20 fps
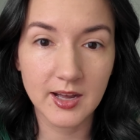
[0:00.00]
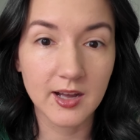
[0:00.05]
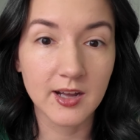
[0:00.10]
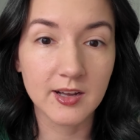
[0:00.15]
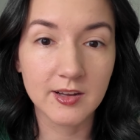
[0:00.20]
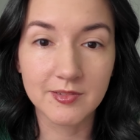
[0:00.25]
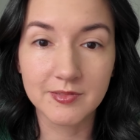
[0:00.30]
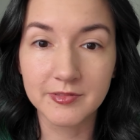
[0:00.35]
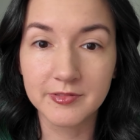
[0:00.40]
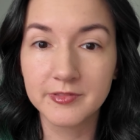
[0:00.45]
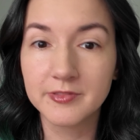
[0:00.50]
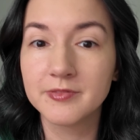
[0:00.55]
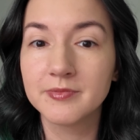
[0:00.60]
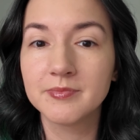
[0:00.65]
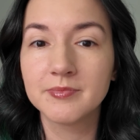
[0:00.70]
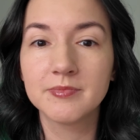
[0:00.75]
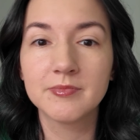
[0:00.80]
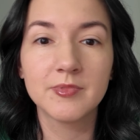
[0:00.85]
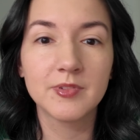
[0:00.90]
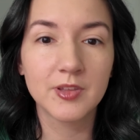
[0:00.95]
of
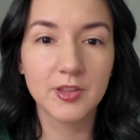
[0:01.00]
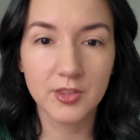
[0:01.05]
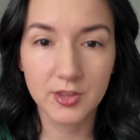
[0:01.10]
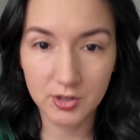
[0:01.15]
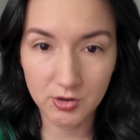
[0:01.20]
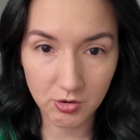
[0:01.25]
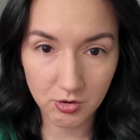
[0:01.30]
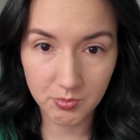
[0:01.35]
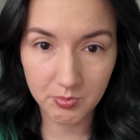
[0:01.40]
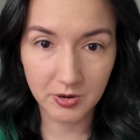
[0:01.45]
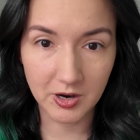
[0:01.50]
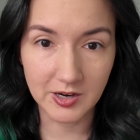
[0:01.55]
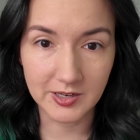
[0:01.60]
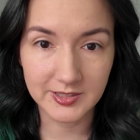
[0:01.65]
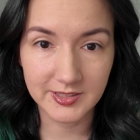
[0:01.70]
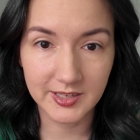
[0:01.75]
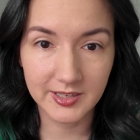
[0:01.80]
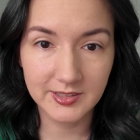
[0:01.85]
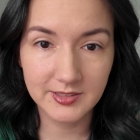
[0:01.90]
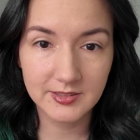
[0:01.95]
the whole
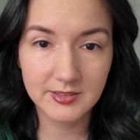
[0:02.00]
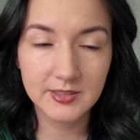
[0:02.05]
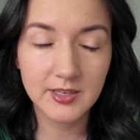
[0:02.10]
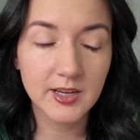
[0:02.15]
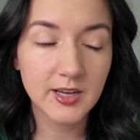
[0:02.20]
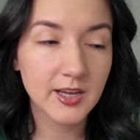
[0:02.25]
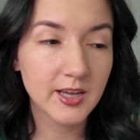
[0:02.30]
process.